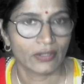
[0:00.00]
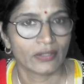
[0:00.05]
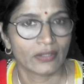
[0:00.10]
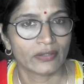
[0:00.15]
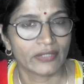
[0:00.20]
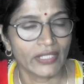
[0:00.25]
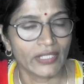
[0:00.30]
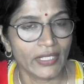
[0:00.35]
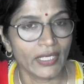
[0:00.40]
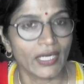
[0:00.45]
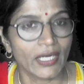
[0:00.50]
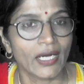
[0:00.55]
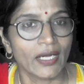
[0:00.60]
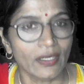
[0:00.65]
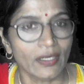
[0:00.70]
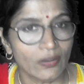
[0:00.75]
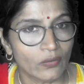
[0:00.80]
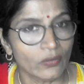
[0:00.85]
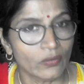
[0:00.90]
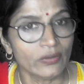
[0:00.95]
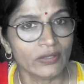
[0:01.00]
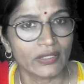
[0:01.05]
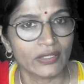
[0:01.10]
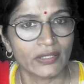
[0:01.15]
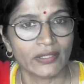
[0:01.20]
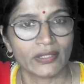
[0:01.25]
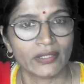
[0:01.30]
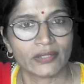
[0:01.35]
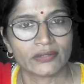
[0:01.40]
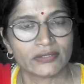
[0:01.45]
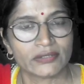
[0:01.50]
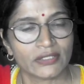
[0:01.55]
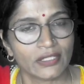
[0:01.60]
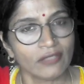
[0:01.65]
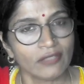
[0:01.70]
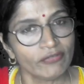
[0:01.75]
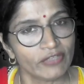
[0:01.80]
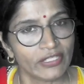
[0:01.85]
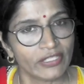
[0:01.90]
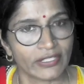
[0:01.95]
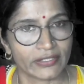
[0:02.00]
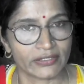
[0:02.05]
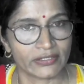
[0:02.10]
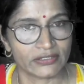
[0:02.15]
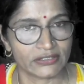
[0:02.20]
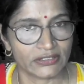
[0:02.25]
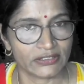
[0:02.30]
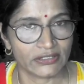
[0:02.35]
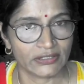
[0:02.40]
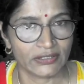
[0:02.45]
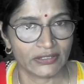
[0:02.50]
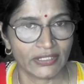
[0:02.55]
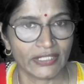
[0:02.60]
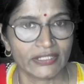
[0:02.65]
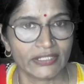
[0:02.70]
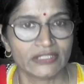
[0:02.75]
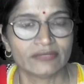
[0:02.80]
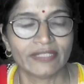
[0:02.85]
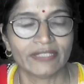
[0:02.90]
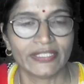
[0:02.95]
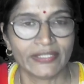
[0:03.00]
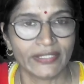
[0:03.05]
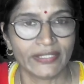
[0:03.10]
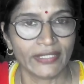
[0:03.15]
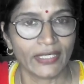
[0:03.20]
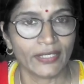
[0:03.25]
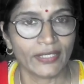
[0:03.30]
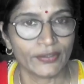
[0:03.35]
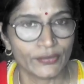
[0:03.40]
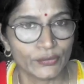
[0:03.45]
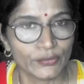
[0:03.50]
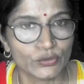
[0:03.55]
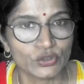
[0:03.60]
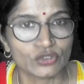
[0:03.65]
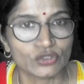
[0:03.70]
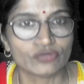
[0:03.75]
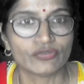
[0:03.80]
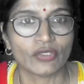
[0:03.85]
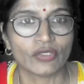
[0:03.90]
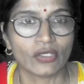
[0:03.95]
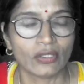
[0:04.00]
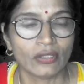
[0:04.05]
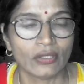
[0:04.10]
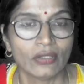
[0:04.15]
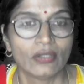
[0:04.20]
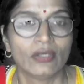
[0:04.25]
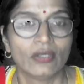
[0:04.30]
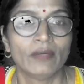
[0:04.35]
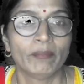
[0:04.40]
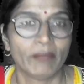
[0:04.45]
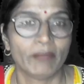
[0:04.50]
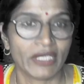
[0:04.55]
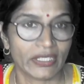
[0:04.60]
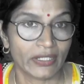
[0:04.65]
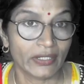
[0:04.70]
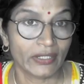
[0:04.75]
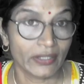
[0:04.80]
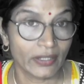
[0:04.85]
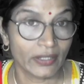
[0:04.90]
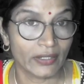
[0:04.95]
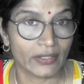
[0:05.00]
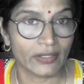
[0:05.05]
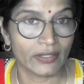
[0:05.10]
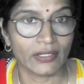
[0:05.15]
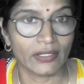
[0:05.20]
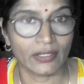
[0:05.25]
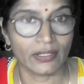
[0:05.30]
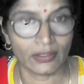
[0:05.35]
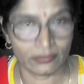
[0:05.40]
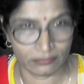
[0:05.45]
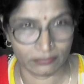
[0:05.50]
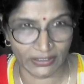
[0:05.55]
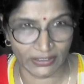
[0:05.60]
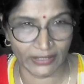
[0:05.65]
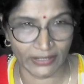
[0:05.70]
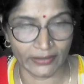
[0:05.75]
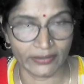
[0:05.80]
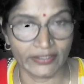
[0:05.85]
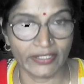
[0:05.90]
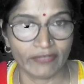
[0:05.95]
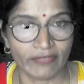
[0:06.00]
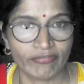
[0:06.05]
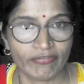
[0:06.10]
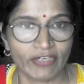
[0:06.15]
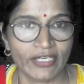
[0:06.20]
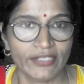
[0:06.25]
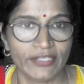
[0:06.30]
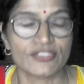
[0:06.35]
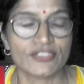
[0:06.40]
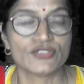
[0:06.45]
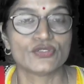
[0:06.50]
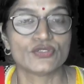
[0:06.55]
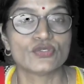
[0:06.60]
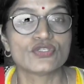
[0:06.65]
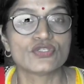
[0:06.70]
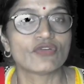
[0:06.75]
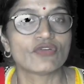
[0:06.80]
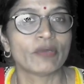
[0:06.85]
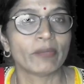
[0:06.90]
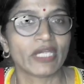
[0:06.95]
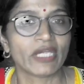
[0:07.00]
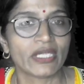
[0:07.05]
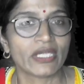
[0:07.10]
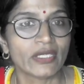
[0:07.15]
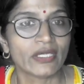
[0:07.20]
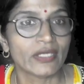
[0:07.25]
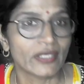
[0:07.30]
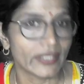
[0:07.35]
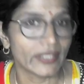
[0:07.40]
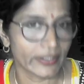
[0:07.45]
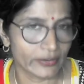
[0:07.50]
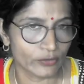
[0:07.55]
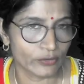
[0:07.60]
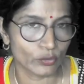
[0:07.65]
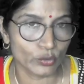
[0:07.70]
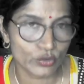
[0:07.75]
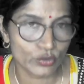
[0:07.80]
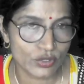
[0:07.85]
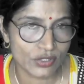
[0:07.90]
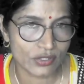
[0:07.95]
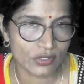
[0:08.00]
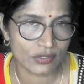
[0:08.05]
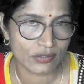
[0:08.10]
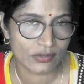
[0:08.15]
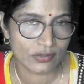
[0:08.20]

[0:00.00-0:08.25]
they are good conductor of electricity. That is why they are used for making, that graphite is used for making electrodes.